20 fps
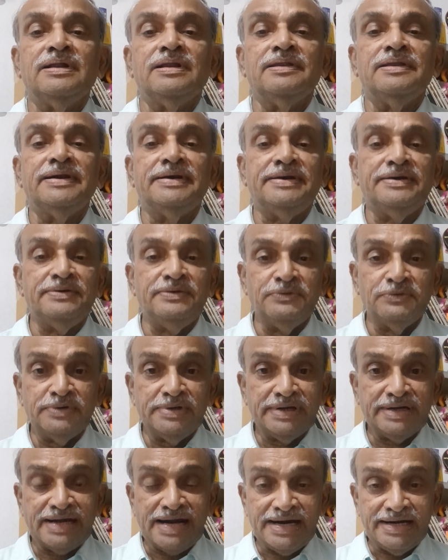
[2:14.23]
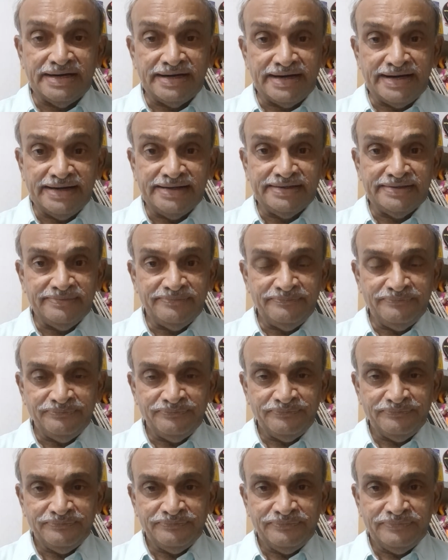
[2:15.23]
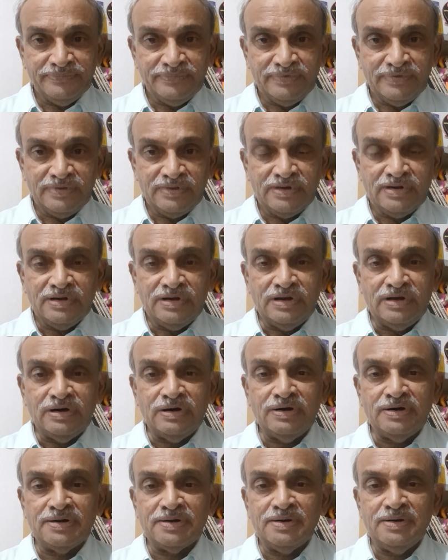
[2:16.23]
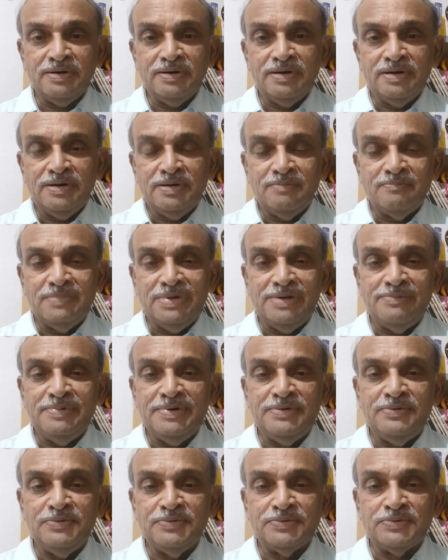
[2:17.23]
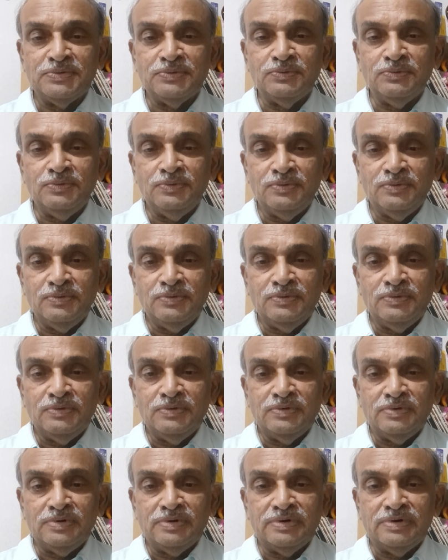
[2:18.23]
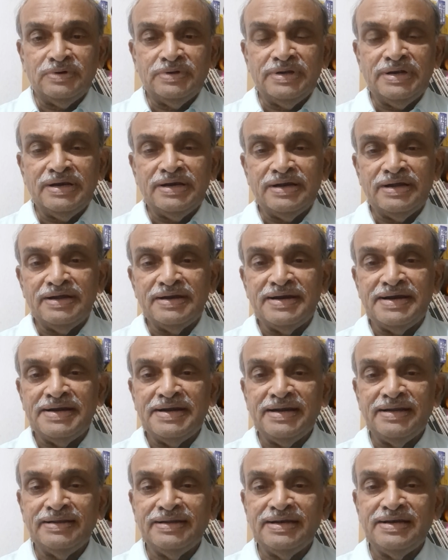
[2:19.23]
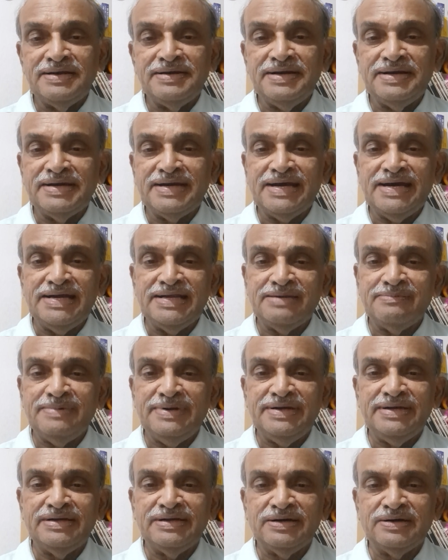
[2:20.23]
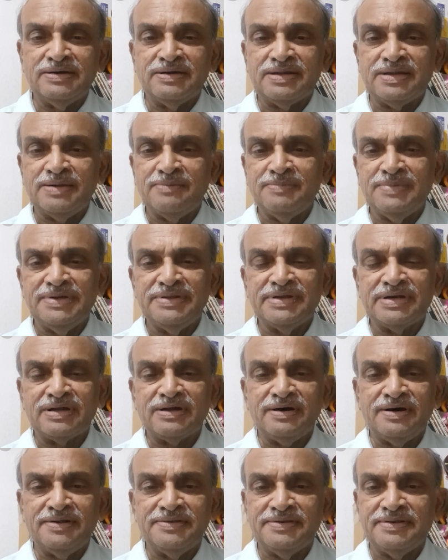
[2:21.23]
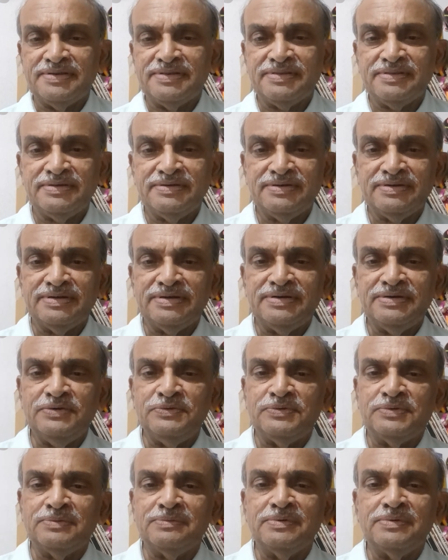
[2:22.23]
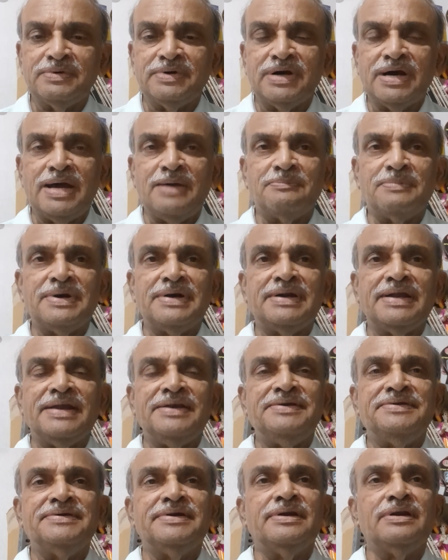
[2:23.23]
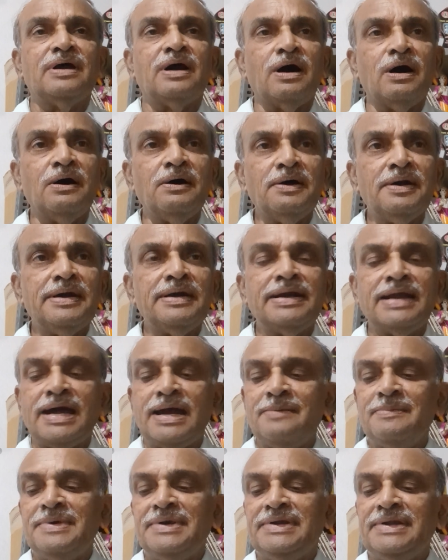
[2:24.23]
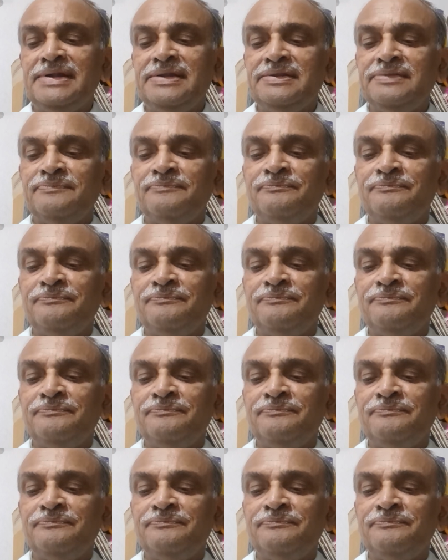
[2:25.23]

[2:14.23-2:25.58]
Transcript: that is due to cataract, or maybe due to retinal detachment or some other causes due to hypertension or diabetes.